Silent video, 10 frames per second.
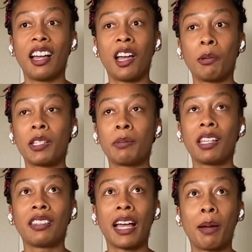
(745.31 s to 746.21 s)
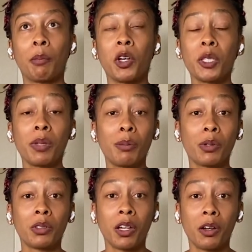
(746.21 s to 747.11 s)
Something that most people
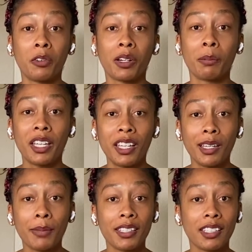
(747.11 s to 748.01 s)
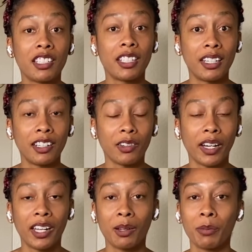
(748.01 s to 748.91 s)
know from him is the
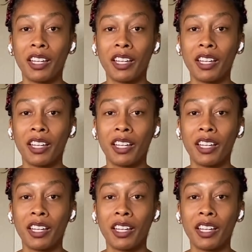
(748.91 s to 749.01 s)
genogram.